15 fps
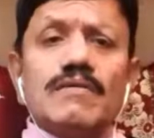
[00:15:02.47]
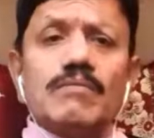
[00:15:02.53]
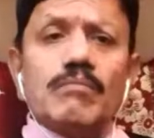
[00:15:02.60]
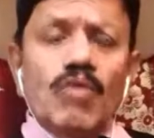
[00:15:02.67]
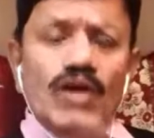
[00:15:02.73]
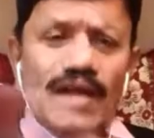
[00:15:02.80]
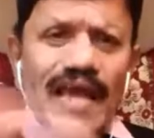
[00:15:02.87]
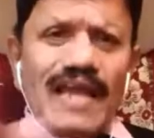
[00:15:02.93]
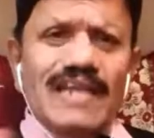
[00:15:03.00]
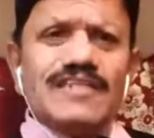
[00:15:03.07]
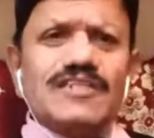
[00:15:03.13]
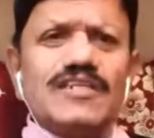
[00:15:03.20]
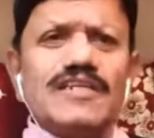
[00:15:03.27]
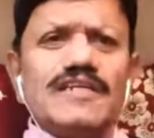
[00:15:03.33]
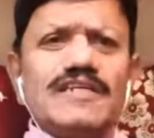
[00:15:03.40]

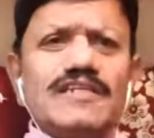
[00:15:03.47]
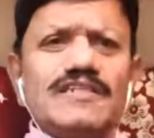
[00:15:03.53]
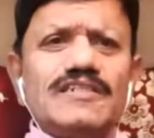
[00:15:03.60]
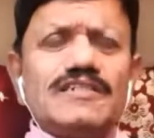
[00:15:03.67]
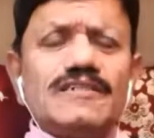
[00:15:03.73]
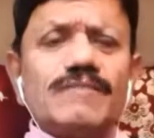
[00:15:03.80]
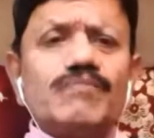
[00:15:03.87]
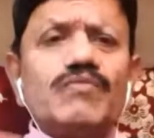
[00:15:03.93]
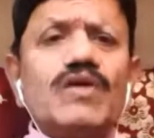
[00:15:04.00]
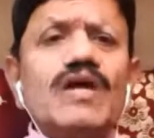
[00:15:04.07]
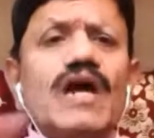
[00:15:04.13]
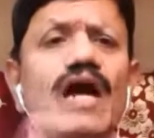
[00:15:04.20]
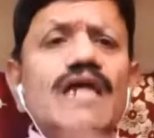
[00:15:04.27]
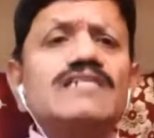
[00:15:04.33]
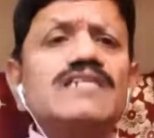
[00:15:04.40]
modalities,
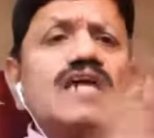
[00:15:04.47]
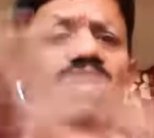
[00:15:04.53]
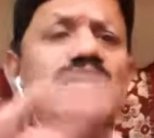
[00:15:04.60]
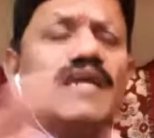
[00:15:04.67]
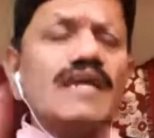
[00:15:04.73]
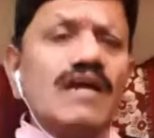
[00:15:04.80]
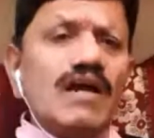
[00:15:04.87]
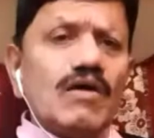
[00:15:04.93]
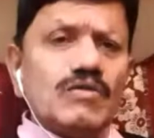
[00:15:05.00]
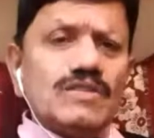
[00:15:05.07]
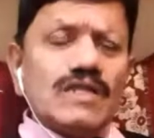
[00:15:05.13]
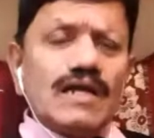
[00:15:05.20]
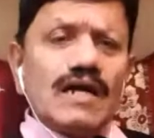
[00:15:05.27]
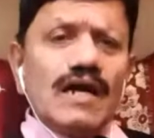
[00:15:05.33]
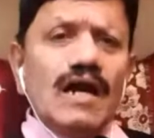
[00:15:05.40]
and checking
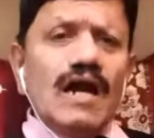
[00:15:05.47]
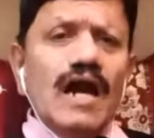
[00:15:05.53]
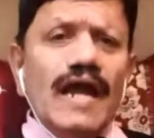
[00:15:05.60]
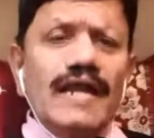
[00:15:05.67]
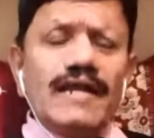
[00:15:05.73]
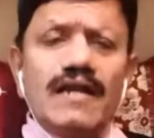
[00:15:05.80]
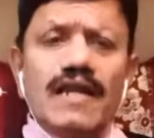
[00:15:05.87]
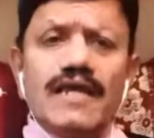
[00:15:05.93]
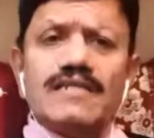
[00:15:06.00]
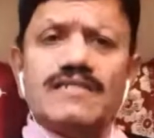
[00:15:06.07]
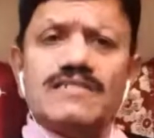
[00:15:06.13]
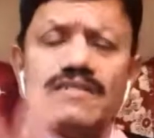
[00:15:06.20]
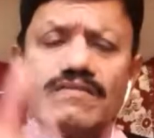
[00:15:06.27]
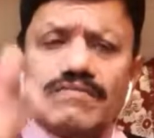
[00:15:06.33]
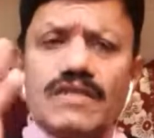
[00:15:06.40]
out the
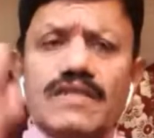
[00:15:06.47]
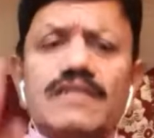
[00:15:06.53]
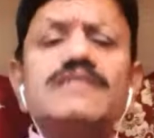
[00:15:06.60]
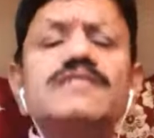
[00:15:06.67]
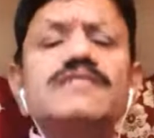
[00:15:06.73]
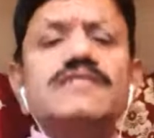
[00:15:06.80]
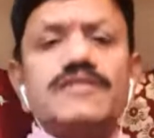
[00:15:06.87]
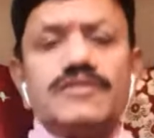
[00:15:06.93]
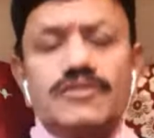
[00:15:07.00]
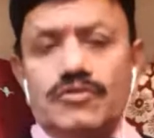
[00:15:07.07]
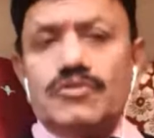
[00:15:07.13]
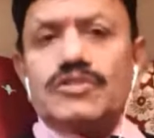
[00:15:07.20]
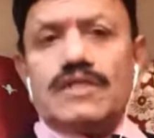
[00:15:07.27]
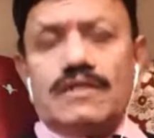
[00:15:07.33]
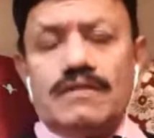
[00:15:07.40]
guidelines of the
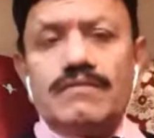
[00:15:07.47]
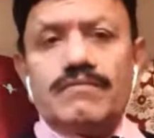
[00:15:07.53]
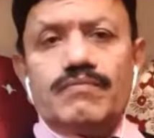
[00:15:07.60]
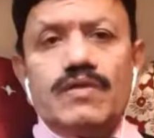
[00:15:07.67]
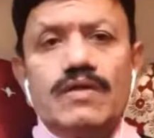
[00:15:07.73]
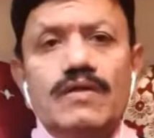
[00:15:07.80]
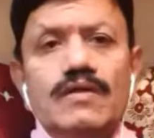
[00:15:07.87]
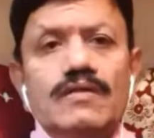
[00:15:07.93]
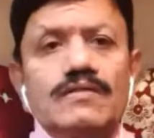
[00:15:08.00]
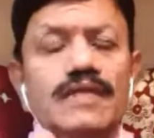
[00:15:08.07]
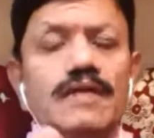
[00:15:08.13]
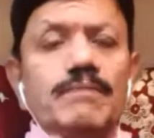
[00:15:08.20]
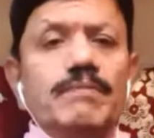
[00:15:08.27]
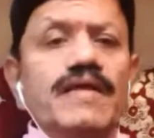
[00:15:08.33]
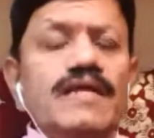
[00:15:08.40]
institution.
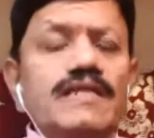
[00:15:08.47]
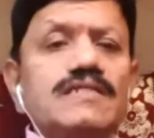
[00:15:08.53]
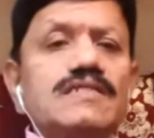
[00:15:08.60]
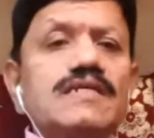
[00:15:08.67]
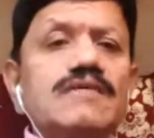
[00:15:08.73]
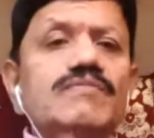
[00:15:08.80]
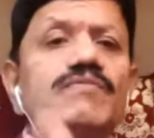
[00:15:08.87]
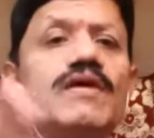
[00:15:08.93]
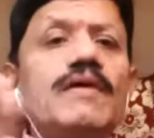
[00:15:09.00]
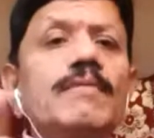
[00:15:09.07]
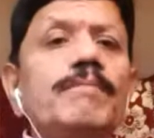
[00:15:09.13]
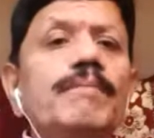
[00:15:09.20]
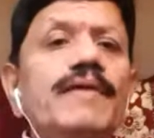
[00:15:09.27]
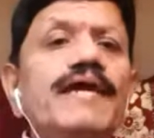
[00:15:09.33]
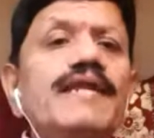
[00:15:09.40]
That means
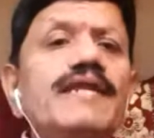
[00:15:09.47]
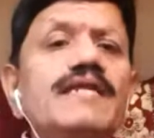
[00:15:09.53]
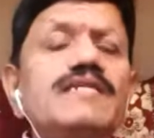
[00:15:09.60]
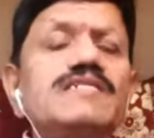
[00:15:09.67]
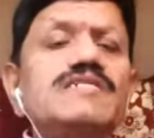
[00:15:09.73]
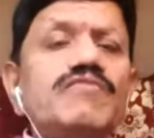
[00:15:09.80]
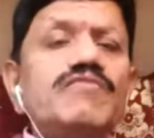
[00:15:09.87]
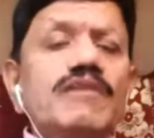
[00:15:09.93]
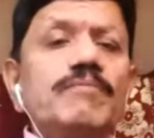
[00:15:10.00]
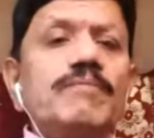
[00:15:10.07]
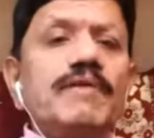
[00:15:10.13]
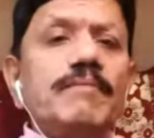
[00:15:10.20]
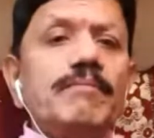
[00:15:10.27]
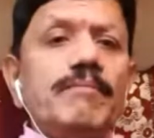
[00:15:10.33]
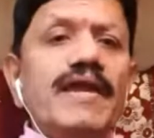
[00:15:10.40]
parents will
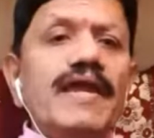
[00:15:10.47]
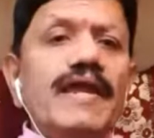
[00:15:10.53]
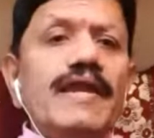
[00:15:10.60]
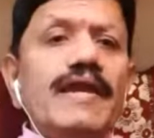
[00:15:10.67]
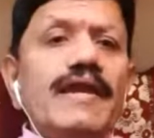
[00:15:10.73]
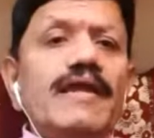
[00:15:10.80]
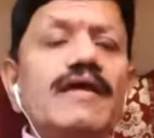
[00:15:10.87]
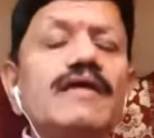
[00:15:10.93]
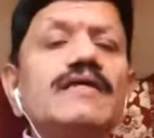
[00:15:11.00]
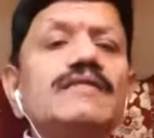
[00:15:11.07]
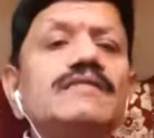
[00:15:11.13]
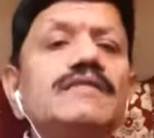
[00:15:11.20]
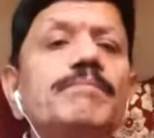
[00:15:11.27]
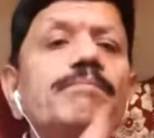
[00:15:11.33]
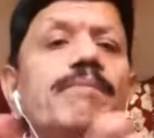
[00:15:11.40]
be made
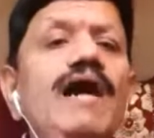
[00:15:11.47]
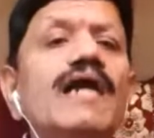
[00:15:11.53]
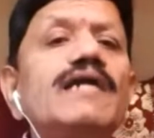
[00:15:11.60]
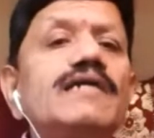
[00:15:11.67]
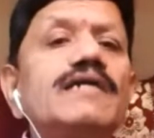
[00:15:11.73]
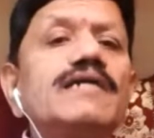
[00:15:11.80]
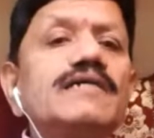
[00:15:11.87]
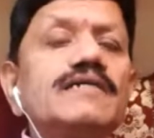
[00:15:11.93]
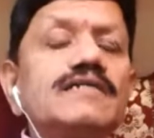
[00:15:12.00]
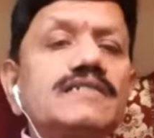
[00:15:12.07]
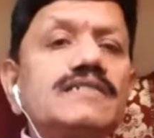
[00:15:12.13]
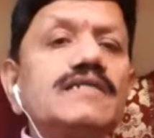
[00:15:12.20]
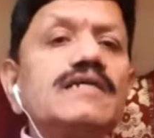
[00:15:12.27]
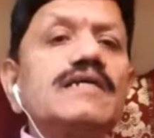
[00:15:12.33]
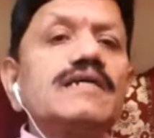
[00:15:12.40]
the
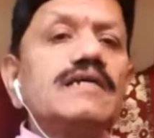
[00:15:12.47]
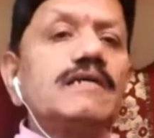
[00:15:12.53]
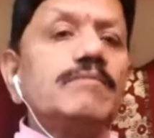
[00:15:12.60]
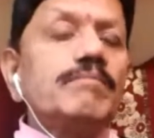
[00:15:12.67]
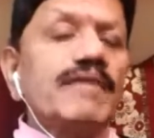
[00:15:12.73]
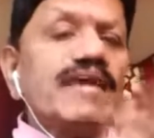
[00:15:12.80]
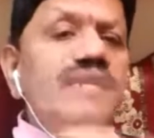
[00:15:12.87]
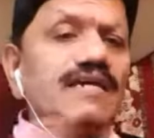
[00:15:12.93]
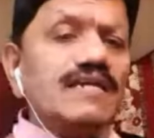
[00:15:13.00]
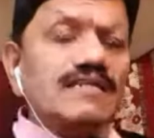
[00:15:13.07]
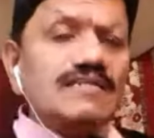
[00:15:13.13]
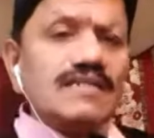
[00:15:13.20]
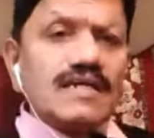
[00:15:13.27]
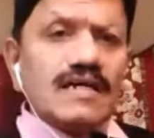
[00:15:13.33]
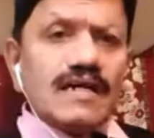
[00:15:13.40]
partners in
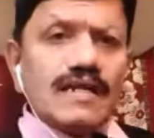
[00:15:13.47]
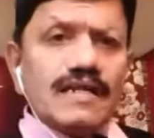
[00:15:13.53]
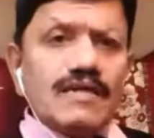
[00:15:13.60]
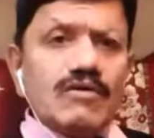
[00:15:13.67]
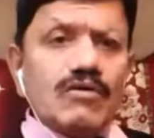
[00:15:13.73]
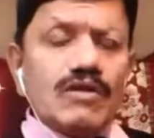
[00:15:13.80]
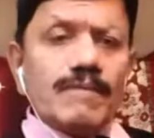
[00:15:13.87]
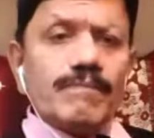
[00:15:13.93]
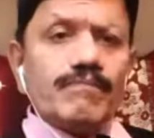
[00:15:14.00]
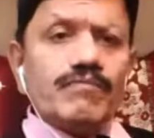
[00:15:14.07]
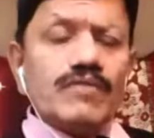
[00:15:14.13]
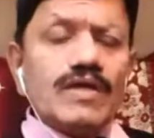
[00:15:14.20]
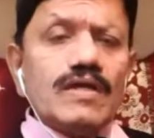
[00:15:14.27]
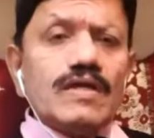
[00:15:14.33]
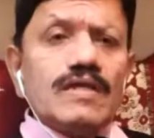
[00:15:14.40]
making the
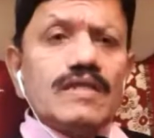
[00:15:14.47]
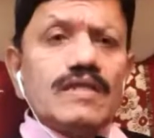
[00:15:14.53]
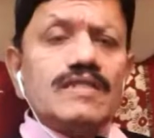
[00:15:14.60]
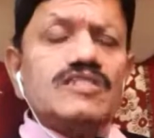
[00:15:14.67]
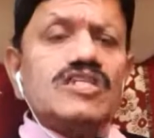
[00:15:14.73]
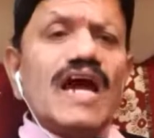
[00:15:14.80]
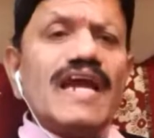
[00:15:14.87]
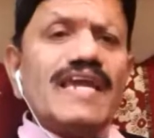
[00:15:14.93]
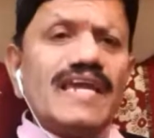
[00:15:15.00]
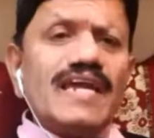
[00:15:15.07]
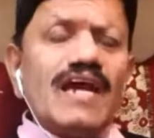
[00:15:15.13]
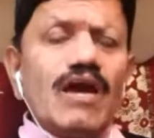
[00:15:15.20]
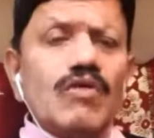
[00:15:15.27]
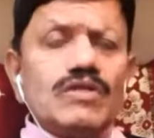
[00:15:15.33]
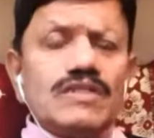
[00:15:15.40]
curriculum, in
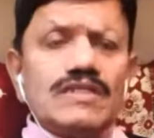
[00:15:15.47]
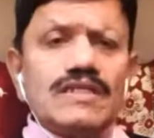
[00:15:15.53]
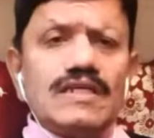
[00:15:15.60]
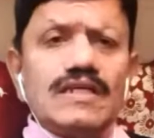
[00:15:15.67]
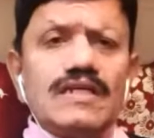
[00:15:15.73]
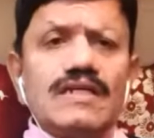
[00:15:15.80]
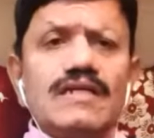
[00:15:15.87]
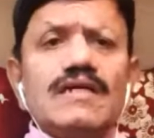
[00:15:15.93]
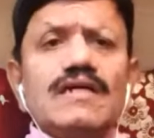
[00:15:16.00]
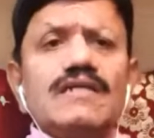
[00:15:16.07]
checking out the